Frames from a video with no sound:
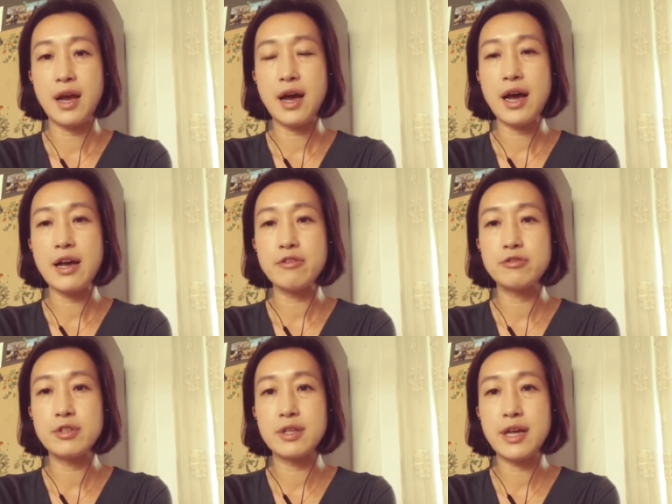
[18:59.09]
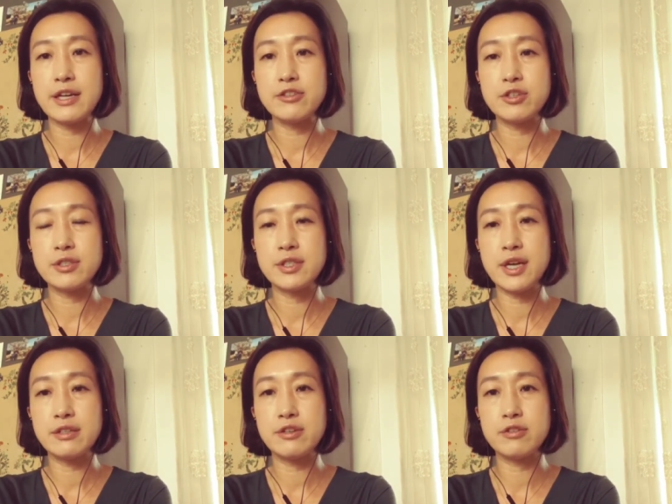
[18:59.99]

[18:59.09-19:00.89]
I would like to take the